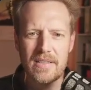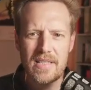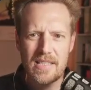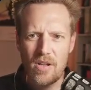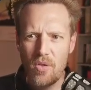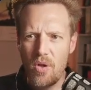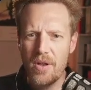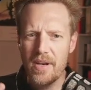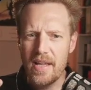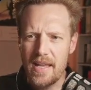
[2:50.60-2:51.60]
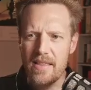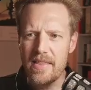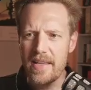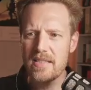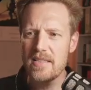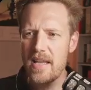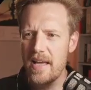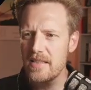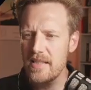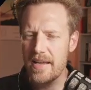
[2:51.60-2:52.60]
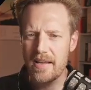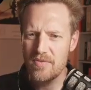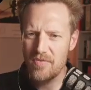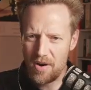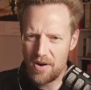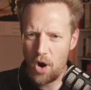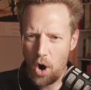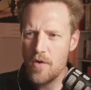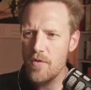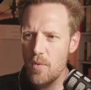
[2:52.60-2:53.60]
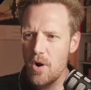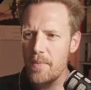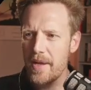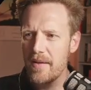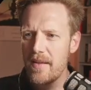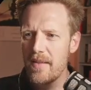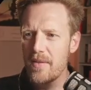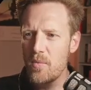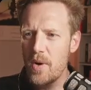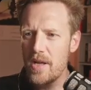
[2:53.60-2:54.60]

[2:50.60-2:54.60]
there's a lot in this, and it's very overwhelming when